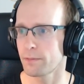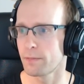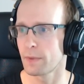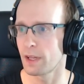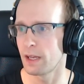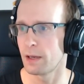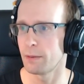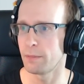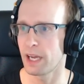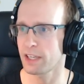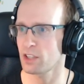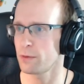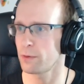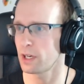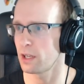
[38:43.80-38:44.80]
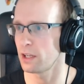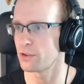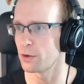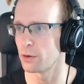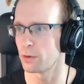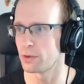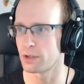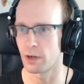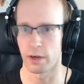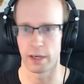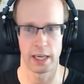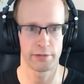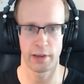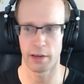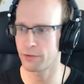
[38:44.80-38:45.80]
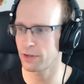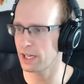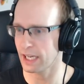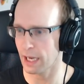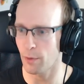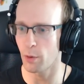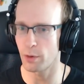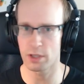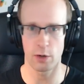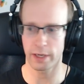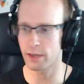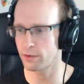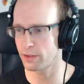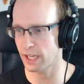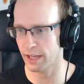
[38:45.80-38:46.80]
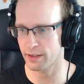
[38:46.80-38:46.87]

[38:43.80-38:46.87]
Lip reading: Actually, what I'll do, sorry, I feel like I'm always looking on the other